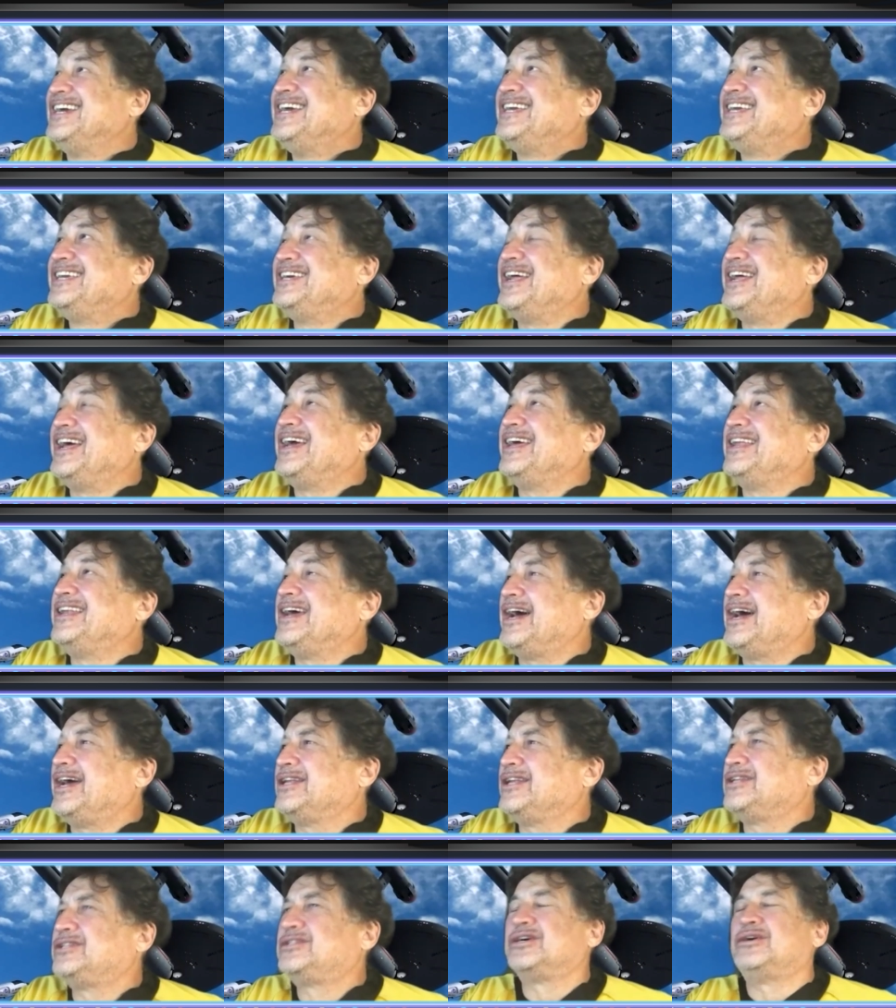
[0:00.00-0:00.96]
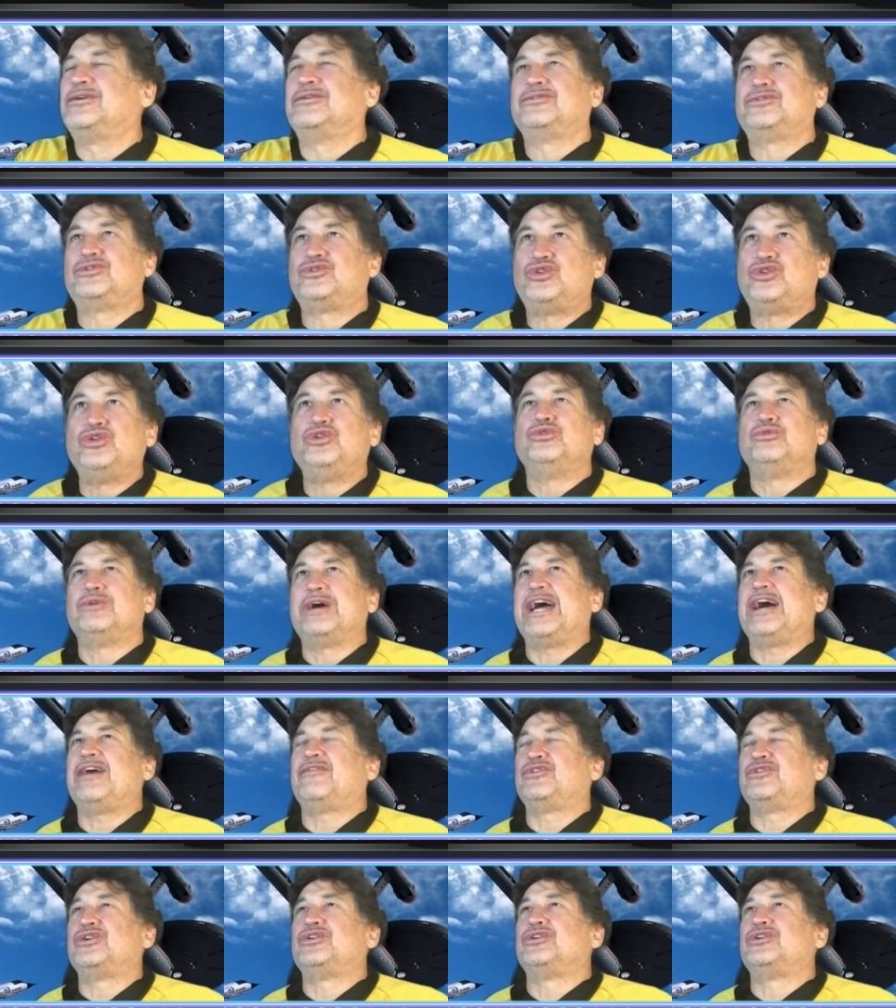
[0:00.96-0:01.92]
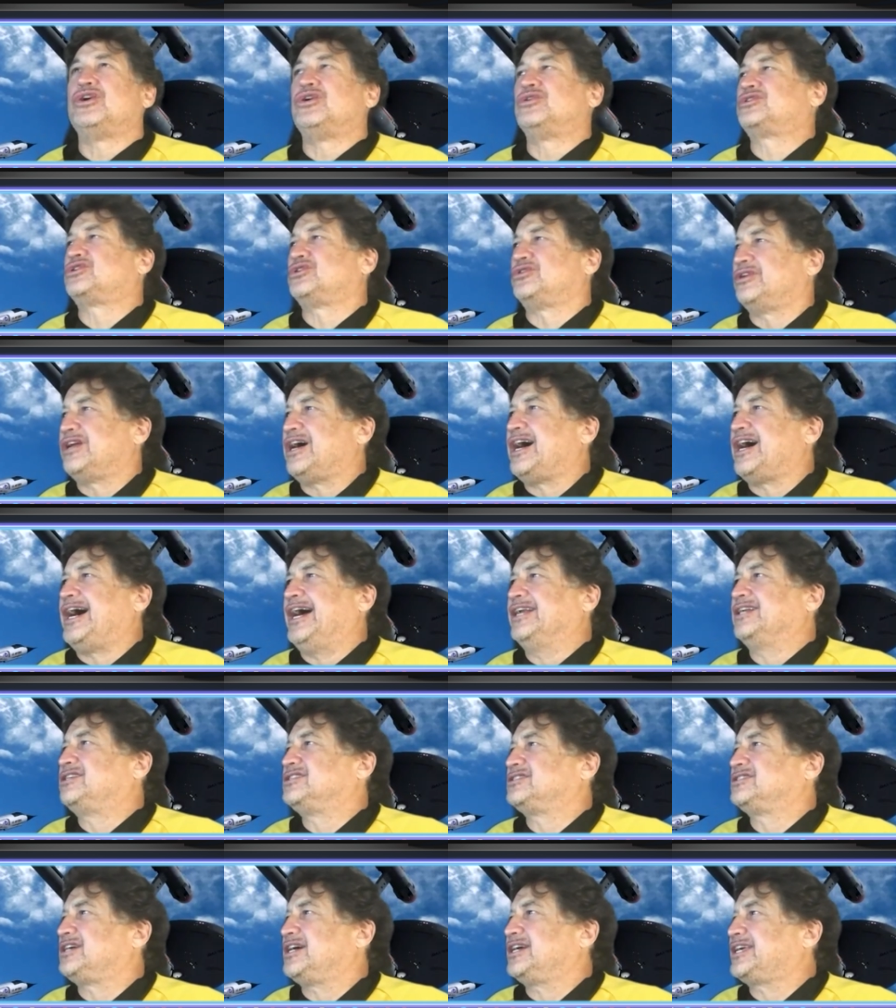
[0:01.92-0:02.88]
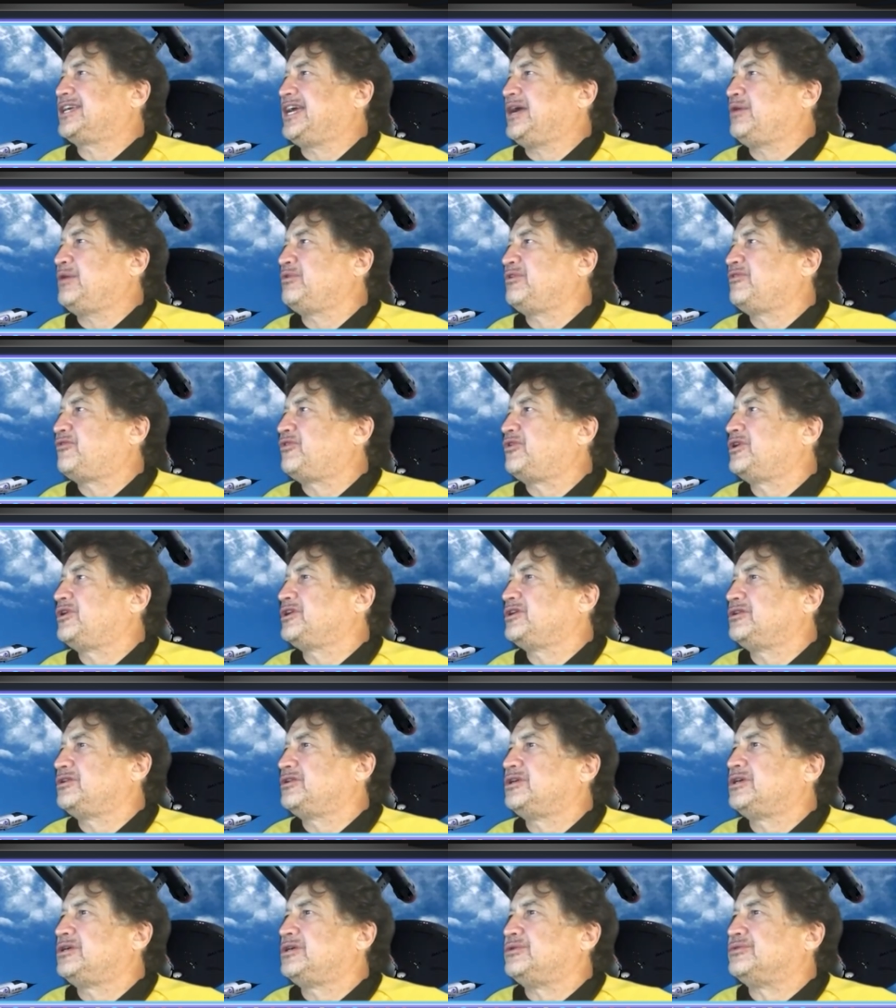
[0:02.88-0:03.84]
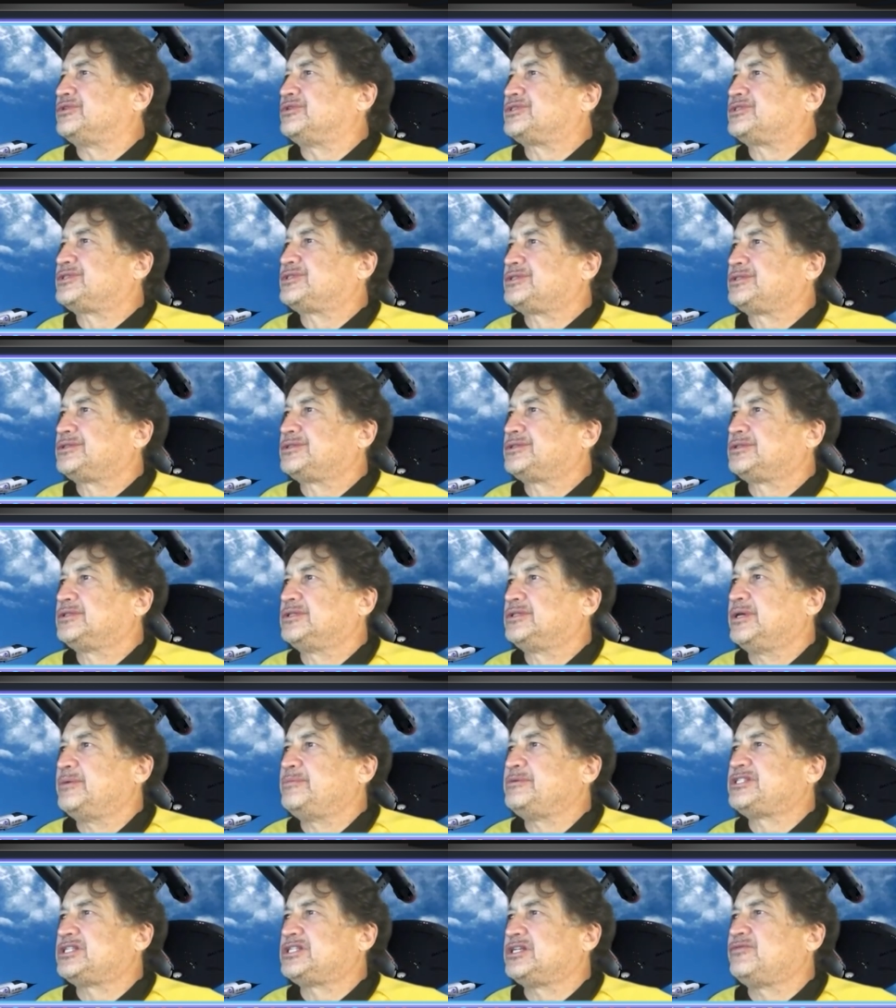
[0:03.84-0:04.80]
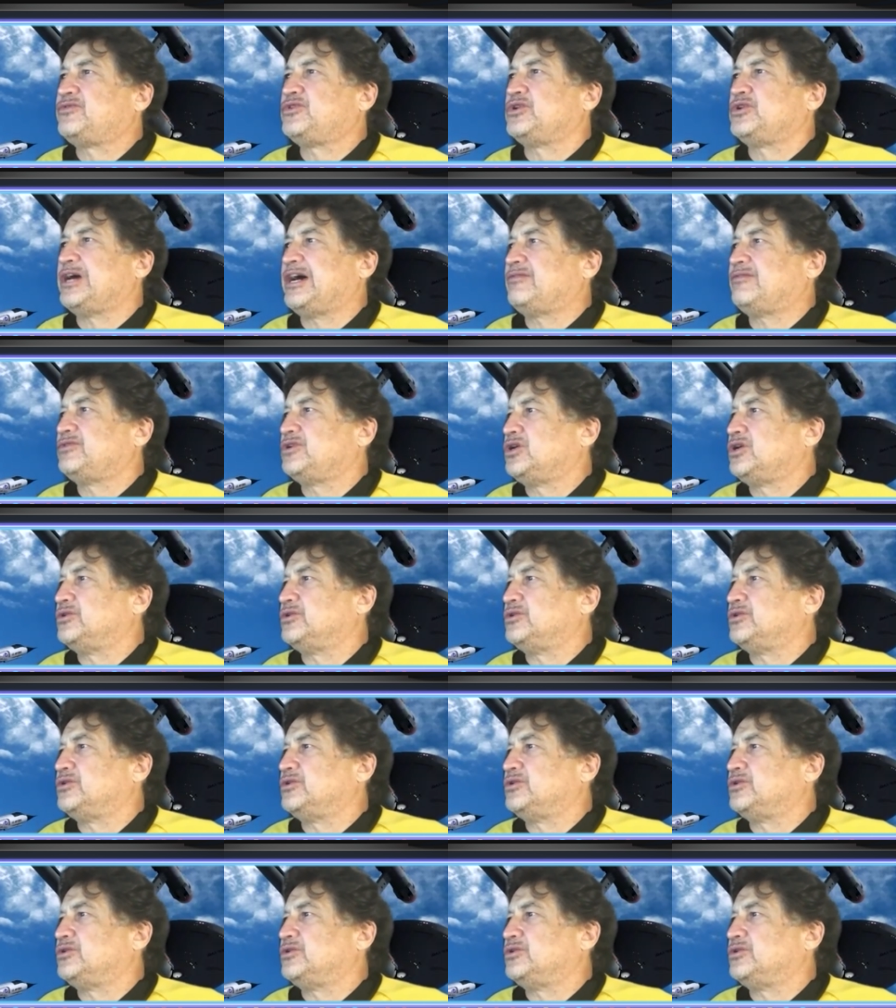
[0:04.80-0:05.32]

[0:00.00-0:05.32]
Yeah, and do you have your notes or not? Because I can't refer to your notes. Let me see if you have.